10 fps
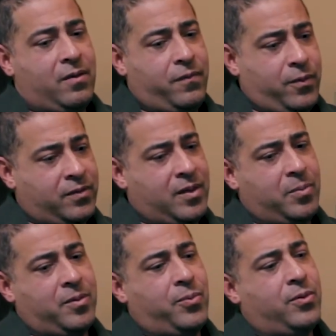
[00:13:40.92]
For
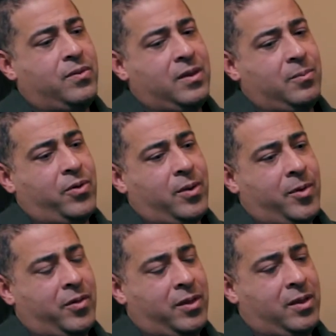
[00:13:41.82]
example, the protein,
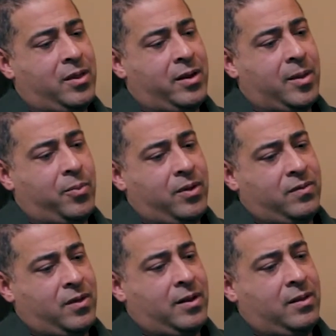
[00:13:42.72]
primarily it operates
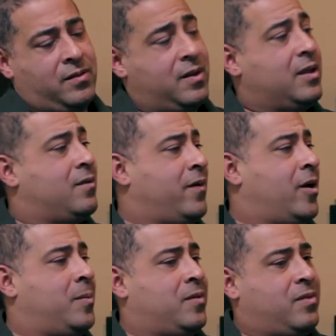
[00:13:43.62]
on acidic
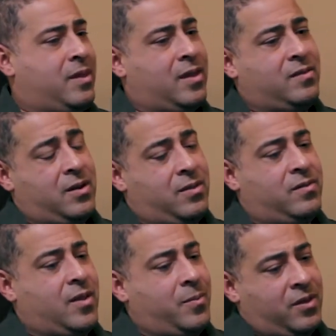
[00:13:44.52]
environments. The acid in the
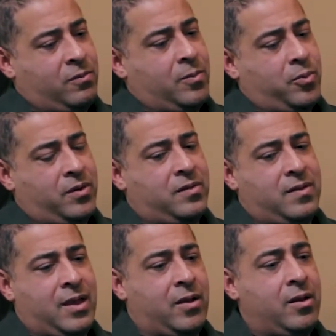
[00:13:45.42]
stomach is what breaks it
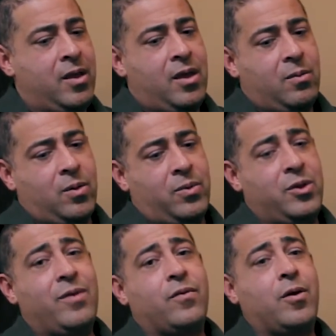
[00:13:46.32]
down. Well, when you
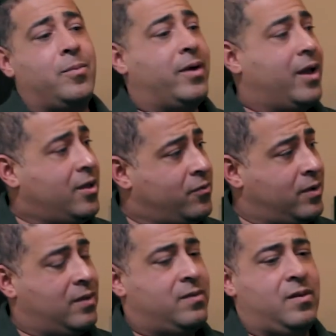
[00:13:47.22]
have
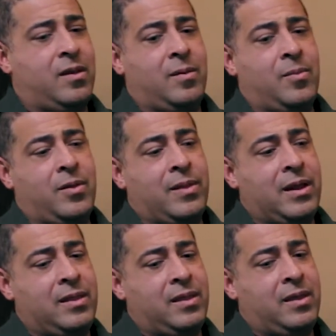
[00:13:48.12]
carbohydrates, a
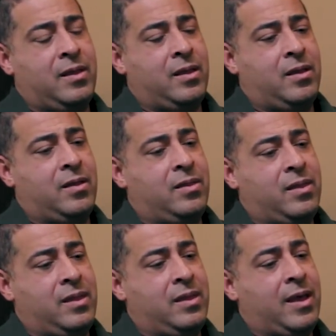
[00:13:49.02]
lot of
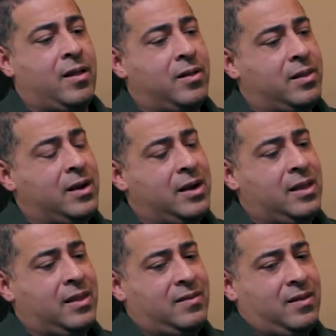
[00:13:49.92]
the alkalinity
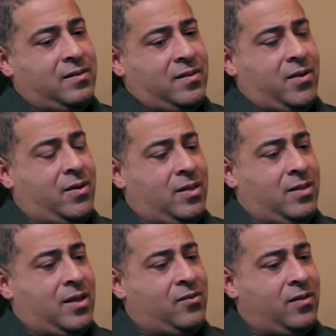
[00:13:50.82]
that's necessary in the
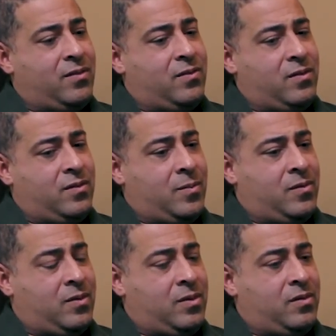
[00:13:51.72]
digestive system
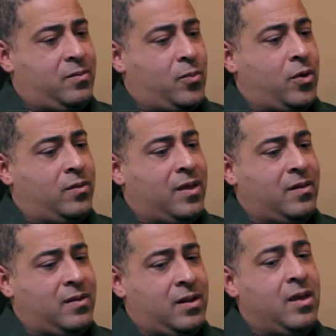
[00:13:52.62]
is in the small
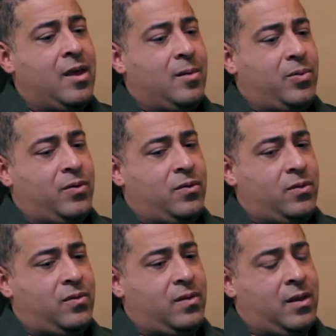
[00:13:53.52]
intestine.
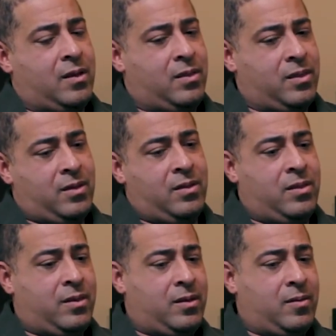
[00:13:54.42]
Produced
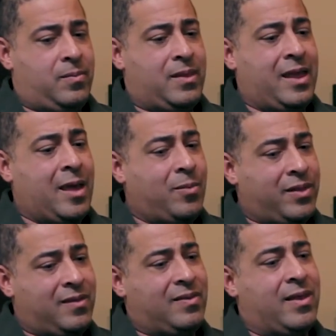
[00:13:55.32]
the
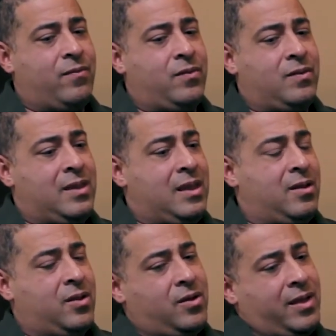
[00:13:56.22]
amylase levels need
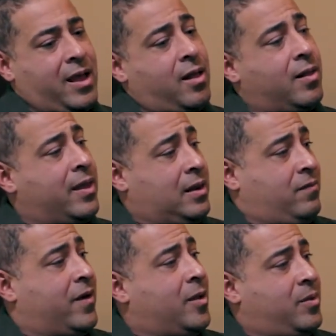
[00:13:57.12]
a good alkaline
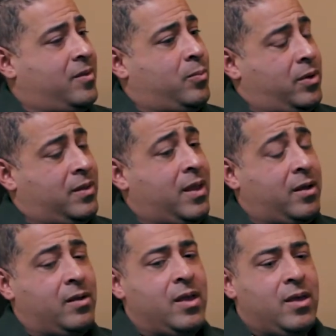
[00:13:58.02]
environment to break
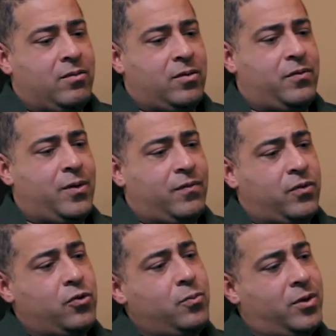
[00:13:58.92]
down. So if you have
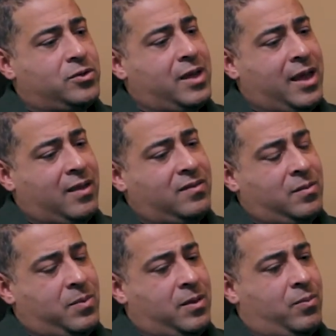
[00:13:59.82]
too much
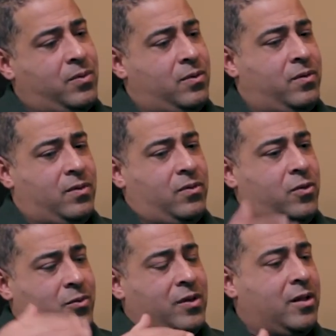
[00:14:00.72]
acid being produced and too
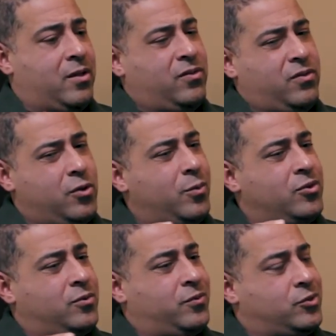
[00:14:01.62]
much alkaline, it's just too
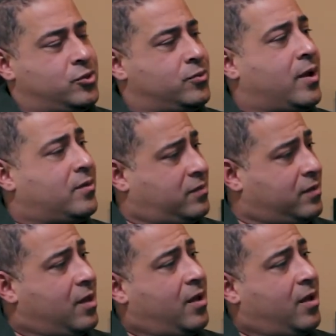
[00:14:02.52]
much of a stress